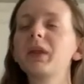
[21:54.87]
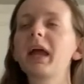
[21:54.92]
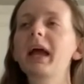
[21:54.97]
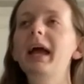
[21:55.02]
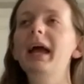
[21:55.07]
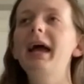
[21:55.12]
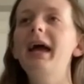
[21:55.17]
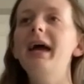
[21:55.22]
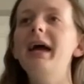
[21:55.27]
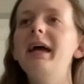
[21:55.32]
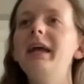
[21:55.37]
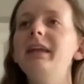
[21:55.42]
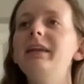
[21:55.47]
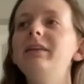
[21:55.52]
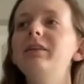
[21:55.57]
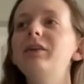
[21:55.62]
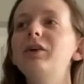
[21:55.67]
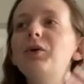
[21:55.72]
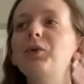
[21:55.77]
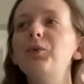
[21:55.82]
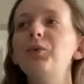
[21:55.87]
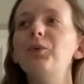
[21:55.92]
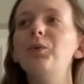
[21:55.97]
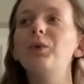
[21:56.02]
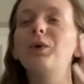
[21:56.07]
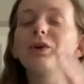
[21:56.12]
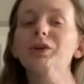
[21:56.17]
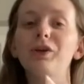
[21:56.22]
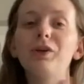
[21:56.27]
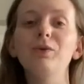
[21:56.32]
And
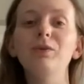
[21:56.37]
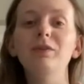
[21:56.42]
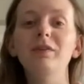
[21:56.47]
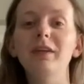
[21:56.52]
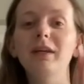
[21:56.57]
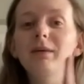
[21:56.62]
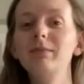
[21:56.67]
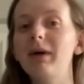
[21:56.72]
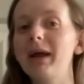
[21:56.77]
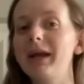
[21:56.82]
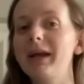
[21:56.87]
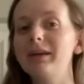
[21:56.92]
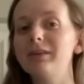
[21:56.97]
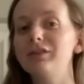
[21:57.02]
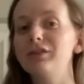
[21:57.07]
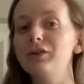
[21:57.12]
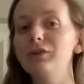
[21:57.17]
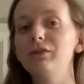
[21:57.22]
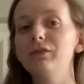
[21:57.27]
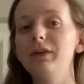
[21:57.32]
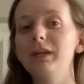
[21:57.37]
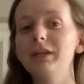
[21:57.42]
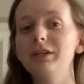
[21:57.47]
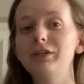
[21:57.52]
we're using my SUV